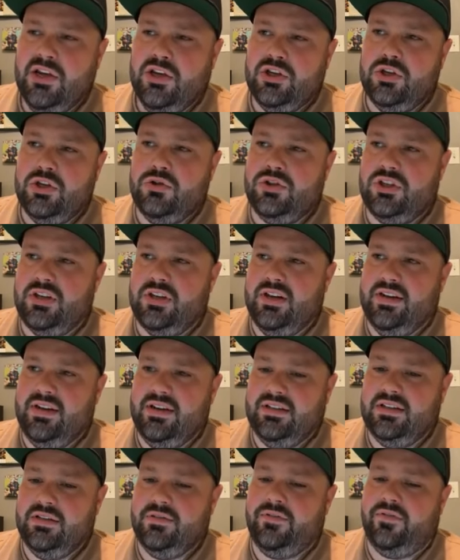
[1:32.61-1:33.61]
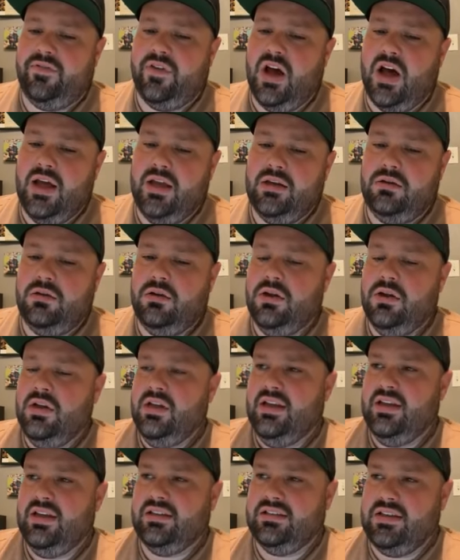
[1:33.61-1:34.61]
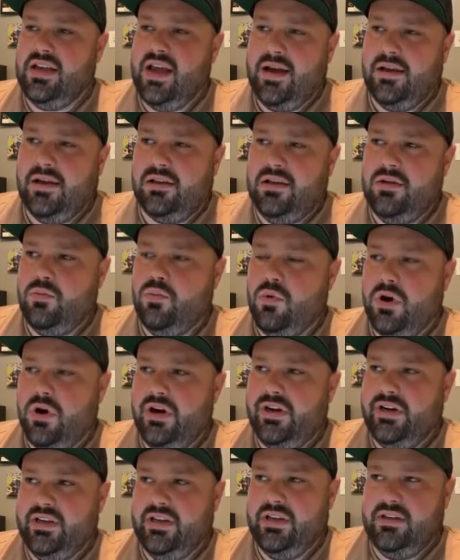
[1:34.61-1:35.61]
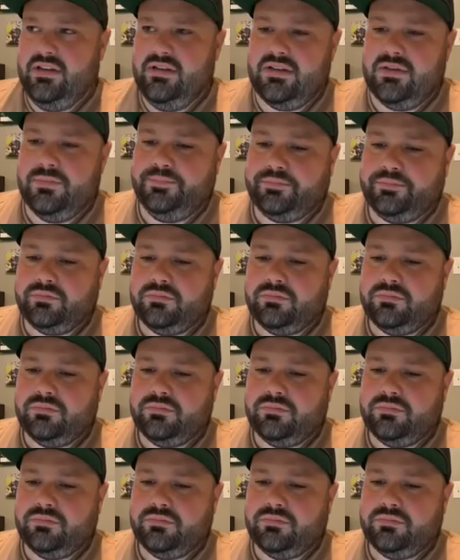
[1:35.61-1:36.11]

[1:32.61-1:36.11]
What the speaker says: You should define exactly what it is